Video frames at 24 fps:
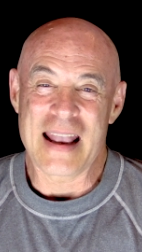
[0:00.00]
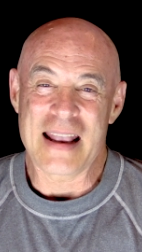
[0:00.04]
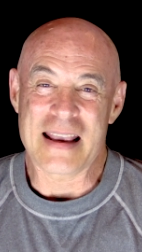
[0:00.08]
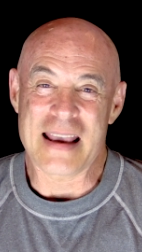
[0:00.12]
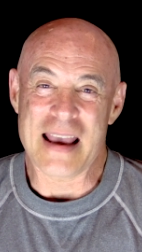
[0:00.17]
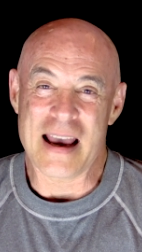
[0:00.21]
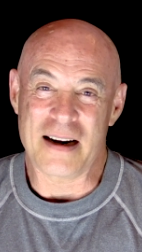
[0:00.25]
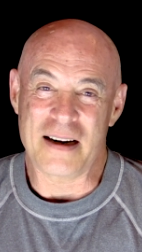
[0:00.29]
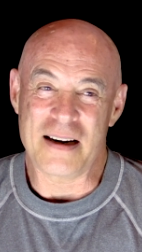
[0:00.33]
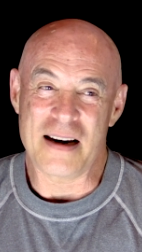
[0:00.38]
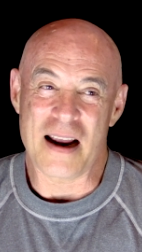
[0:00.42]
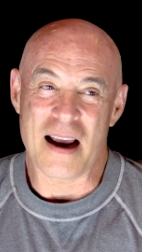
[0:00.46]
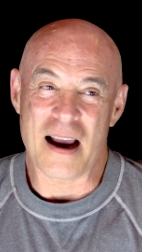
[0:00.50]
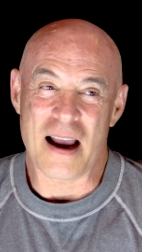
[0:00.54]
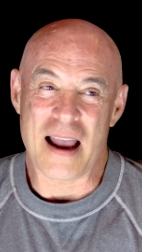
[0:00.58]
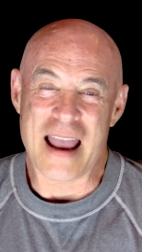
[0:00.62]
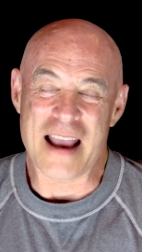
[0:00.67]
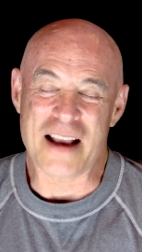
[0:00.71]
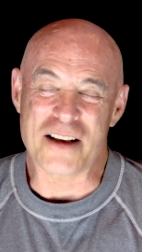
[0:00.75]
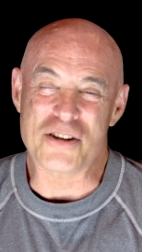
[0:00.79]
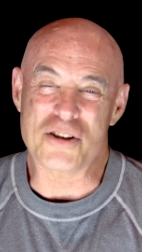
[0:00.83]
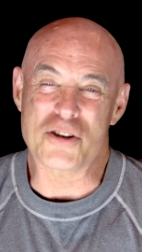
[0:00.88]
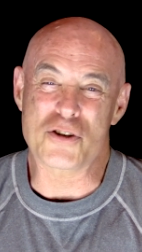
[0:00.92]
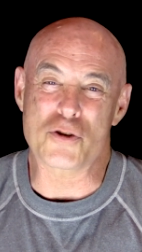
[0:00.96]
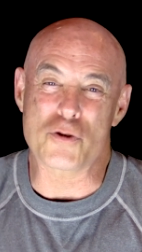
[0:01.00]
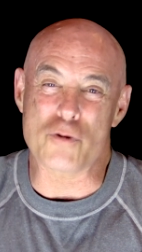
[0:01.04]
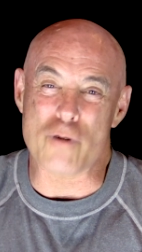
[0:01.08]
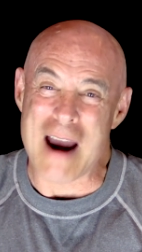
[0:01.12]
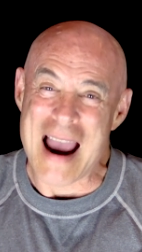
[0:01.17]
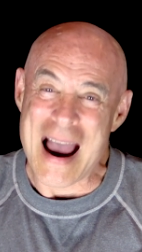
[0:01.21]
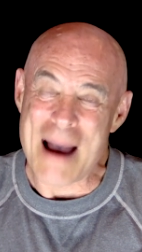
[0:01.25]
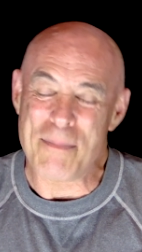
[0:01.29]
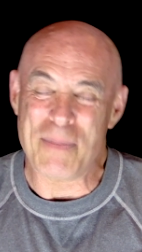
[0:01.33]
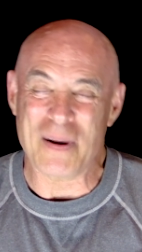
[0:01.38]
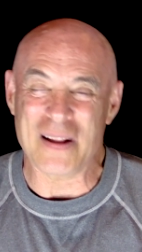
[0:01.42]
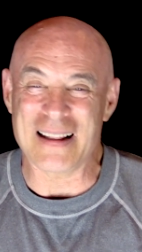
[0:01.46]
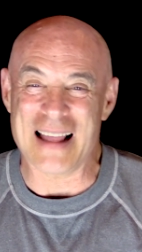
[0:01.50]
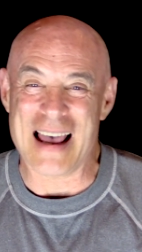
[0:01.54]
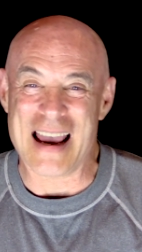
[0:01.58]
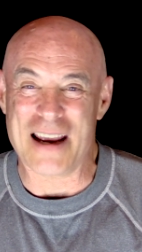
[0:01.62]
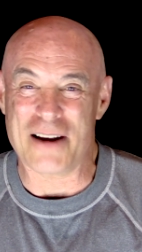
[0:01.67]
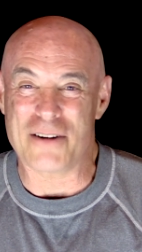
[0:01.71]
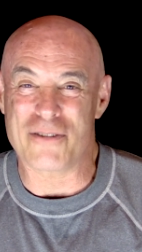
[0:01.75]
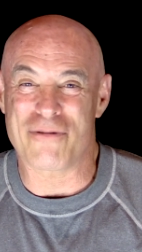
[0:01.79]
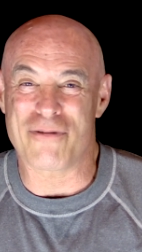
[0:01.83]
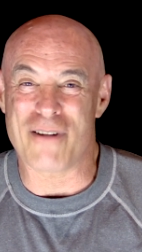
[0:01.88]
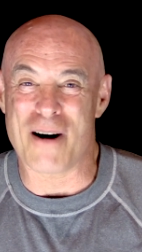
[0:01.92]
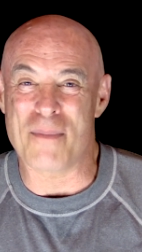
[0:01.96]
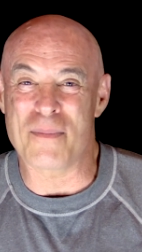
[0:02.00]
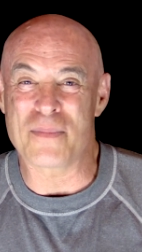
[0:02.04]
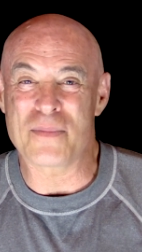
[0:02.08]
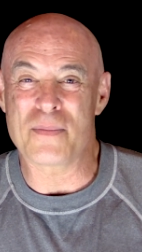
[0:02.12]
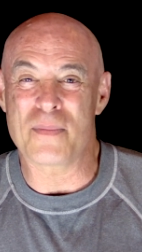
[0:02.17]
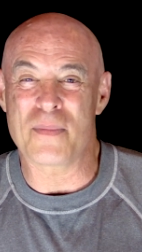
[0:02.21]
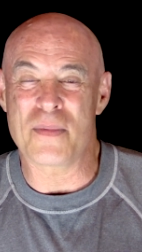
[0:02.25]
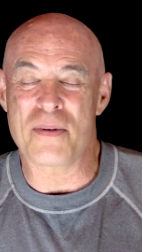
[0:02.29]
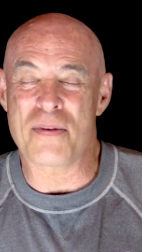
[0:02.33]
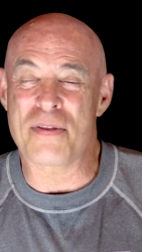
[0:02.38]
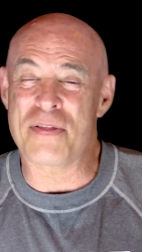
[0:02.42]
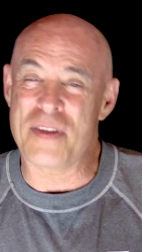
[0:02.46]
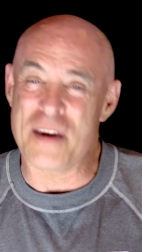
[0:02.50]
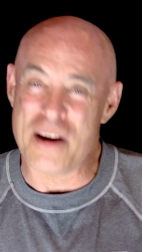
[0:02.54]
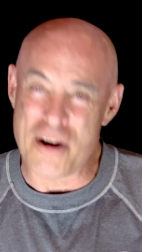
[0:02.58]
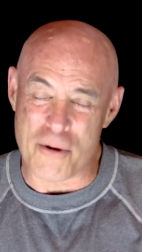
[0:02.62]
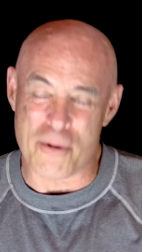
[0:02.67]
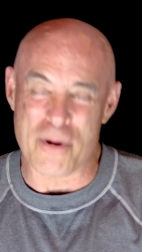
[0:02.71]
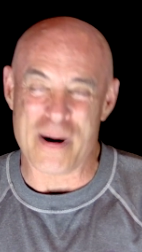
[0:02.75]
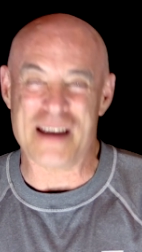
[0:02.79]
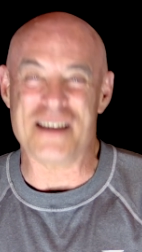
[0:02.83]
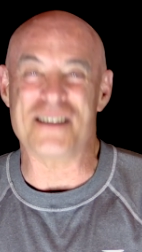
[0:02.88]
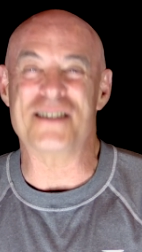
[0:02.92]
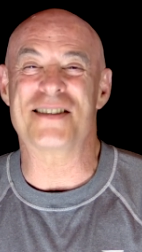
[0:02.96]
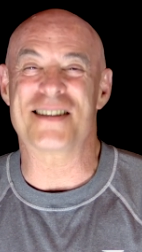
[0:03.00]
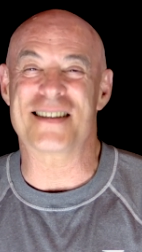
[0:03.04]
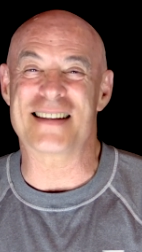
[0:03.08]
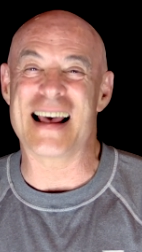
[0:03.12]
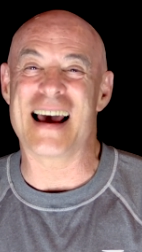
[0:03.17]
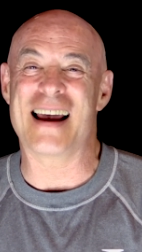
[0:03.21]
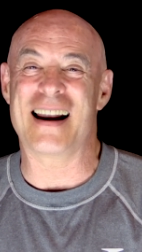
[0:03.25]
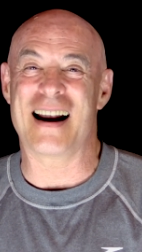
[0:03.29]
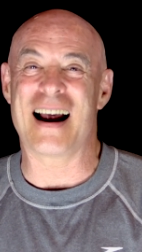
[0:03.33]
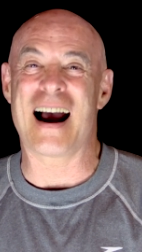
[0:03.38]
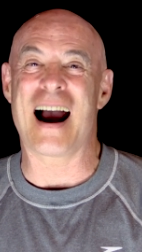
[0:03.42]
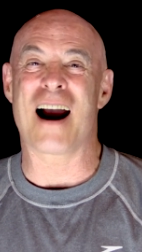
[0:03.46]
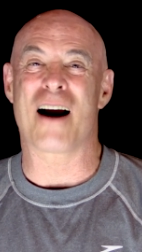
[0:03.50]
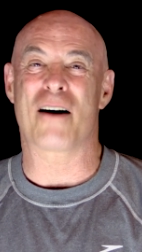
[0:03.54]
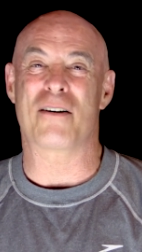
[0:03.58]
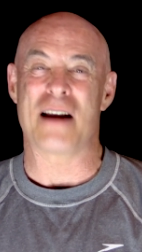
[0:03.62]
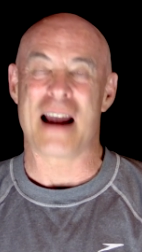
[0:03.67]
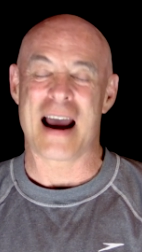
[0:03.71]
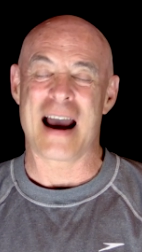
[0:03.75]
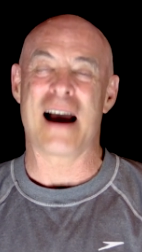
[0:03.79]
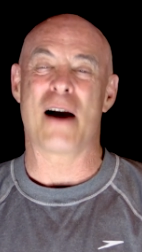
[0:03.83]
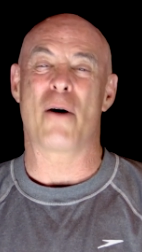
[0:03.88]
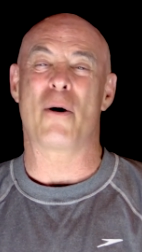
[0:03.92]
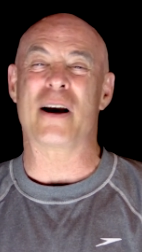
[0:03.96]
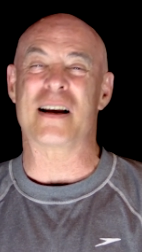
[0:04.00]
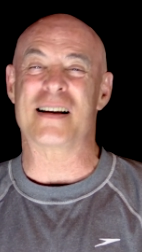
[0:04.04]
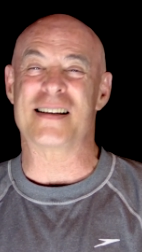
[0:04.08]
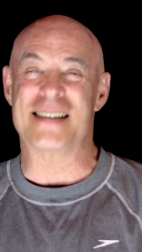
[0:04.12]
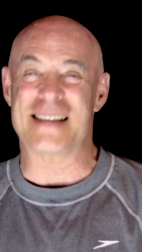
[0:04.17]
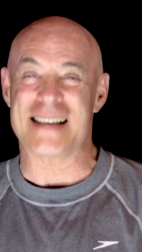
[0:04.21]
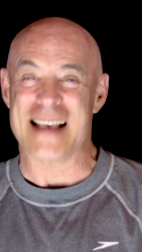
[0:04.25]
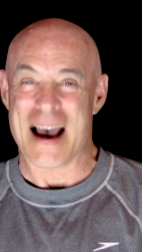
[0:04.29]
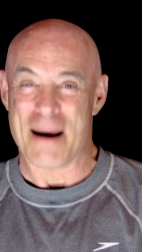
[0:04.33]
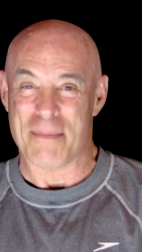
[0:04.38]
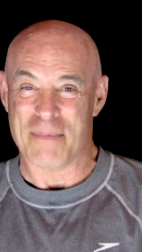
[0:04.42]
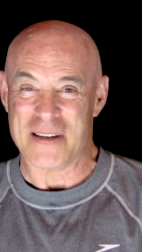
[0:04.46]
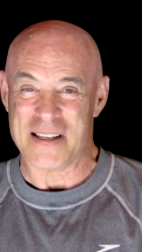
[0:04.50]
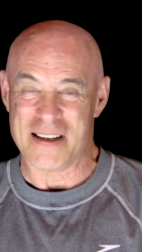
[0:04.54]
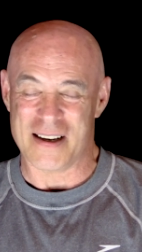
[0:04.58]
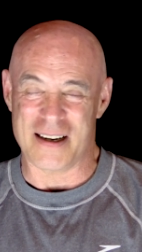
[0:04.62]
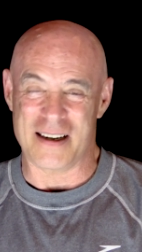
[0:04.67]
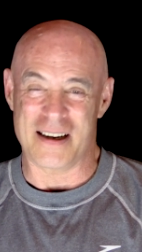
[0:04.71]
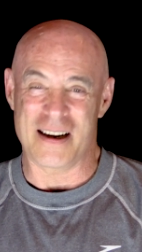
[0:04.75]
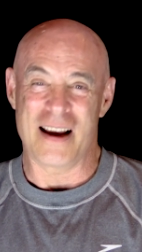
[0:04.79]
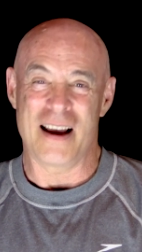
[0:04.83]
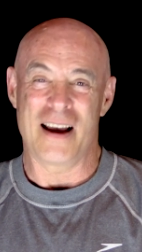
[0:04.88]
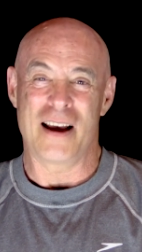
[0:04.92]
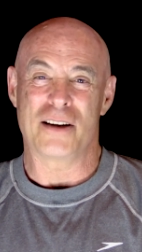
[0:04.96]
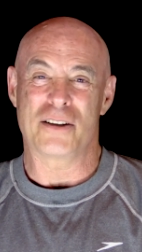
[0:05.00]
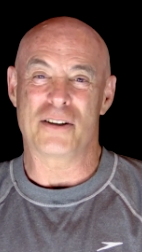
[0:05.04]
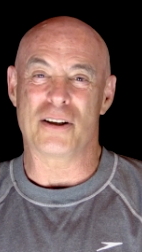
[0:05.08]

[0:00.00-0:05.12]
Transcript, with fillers: can extrapolate from theories that are now accepted